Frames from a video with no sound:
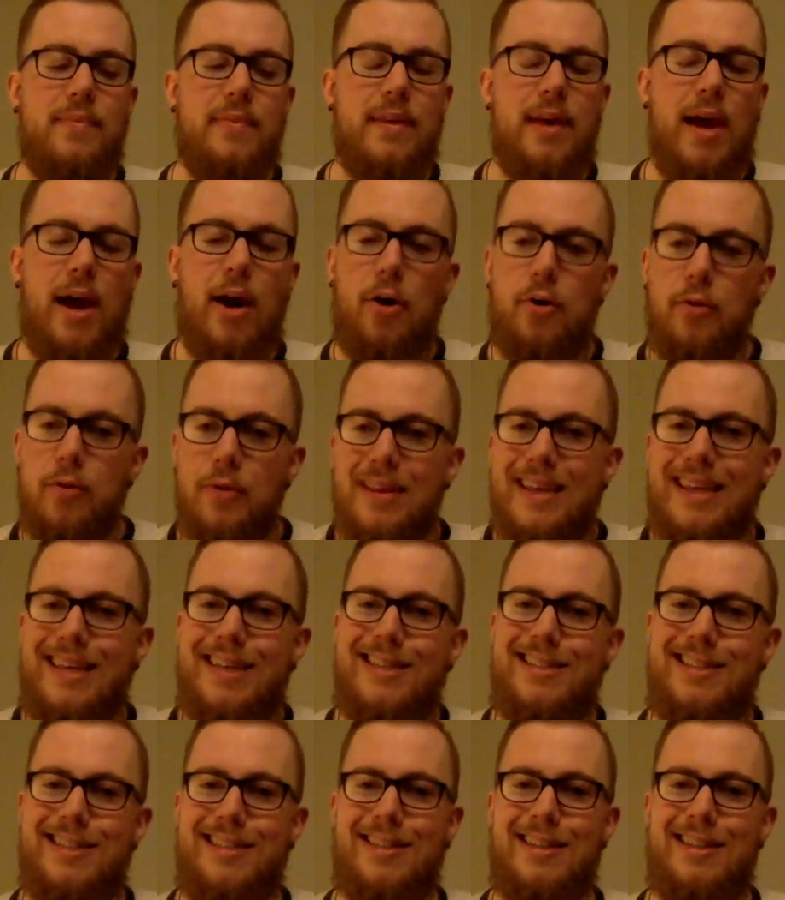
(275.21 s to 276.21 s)
how
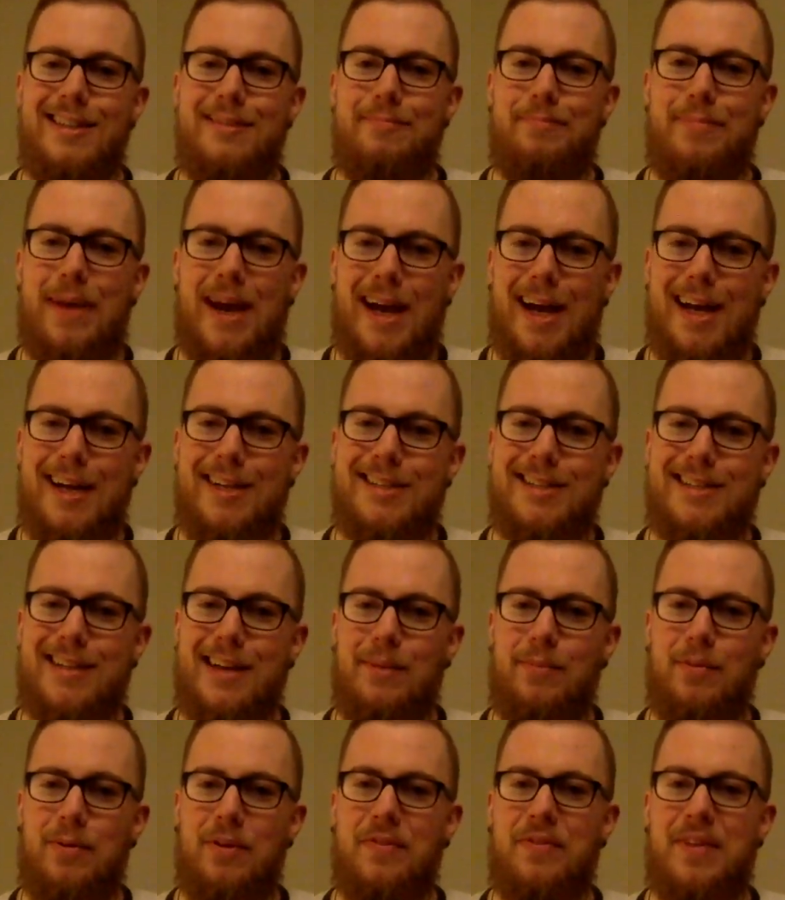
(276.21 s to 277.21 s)
these past
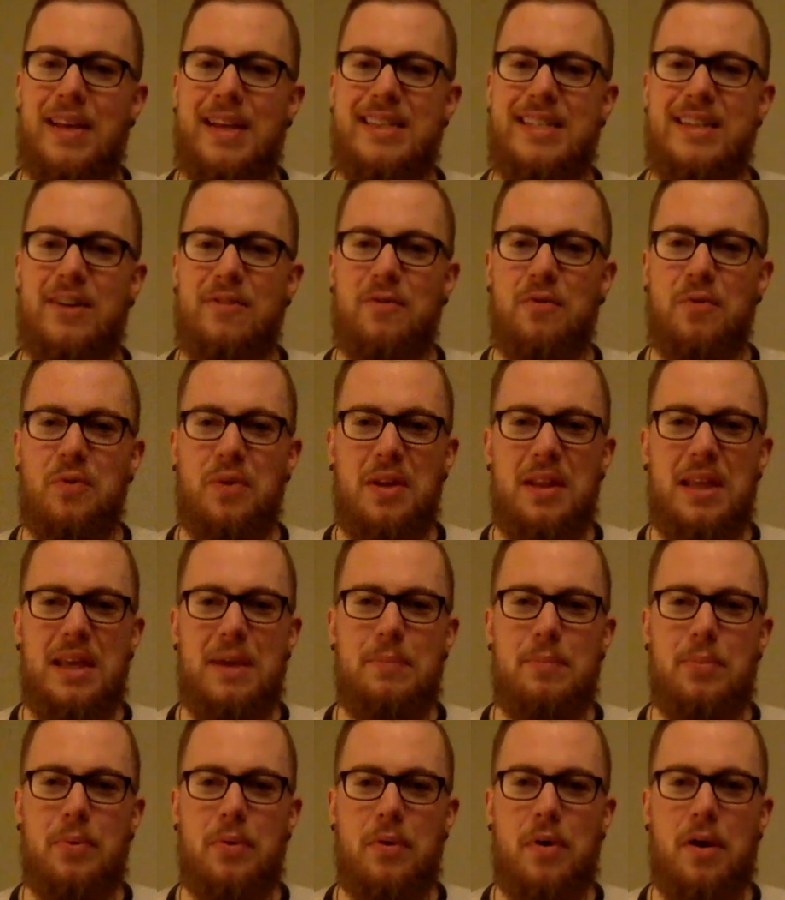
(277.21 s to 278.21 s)
couple of days have really
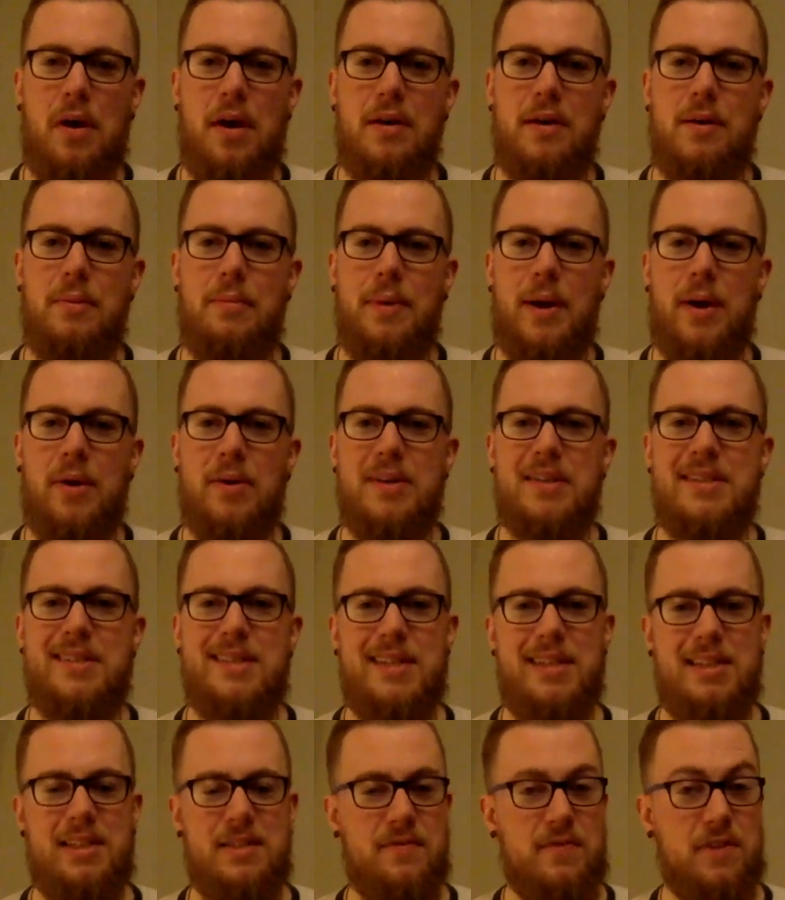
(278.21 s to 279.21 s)
brought about a
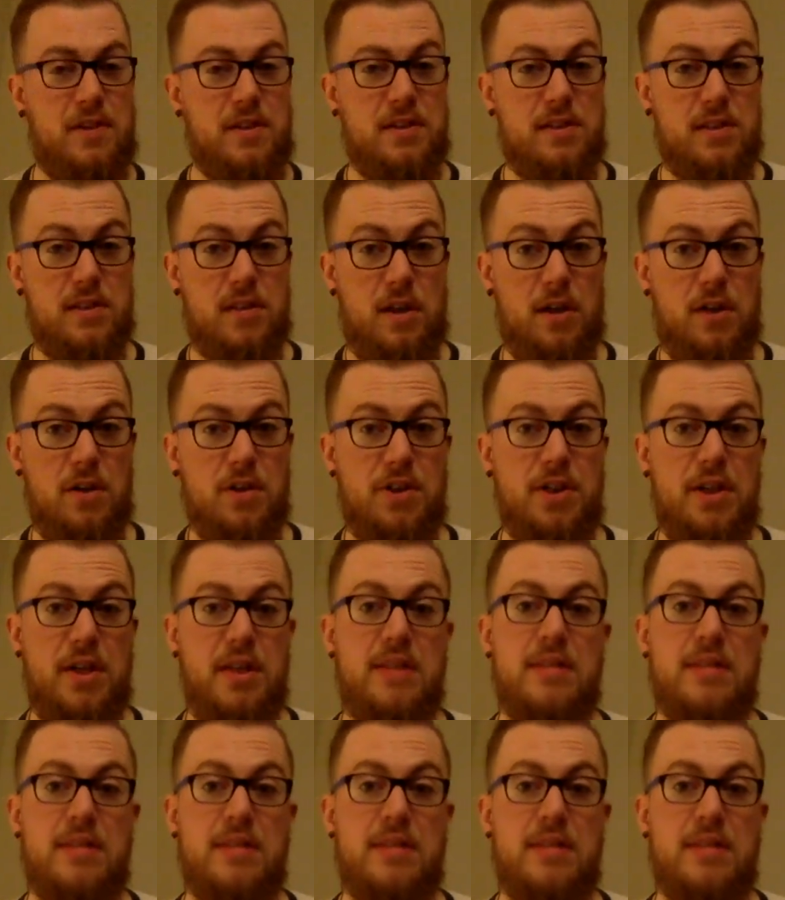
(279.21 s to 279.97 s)
sense of nostalgia,